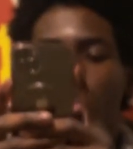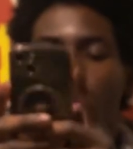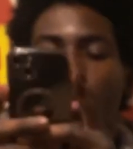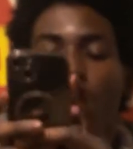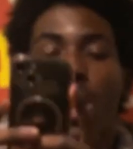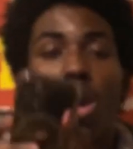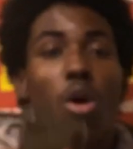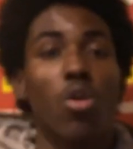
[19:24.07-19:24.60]
No,
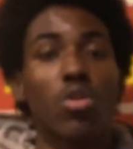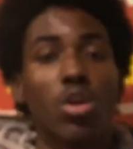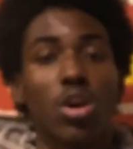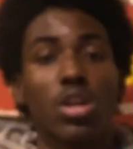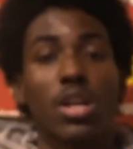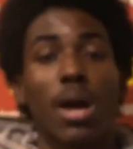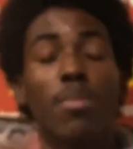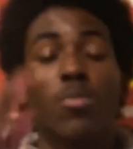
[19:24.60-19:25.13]
what? Hold
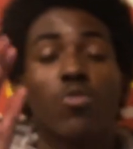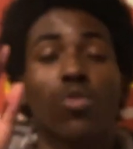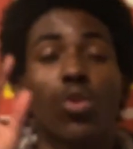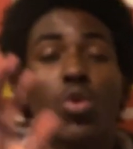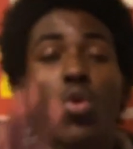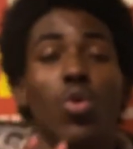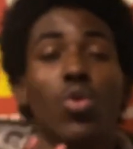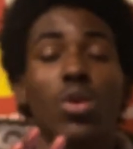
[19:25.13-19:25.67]
on. I'm going to
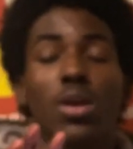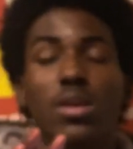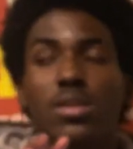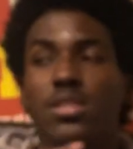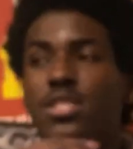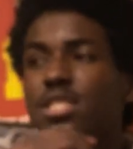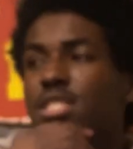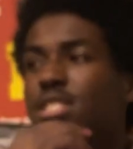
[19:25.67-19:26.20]
record.
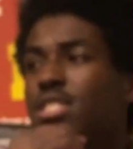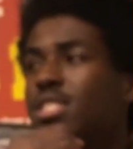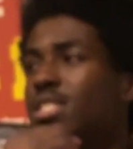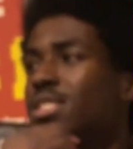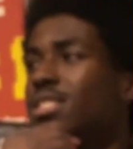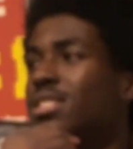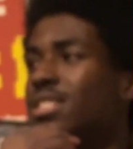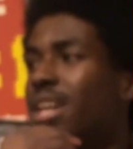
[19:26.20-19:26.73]

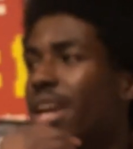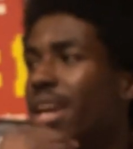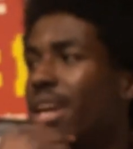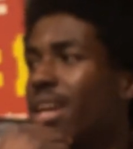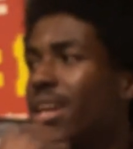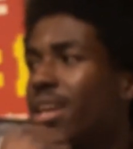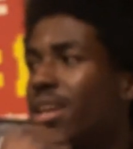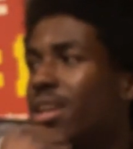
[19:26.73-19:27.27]

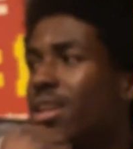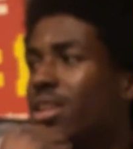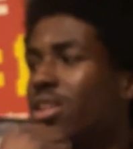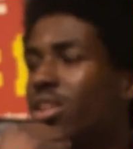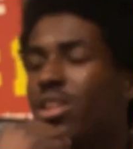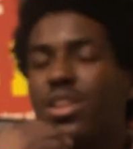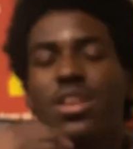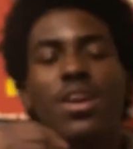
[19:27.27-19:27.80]
Dang.
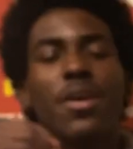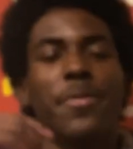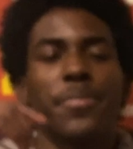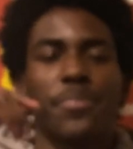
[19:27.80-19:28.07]
No.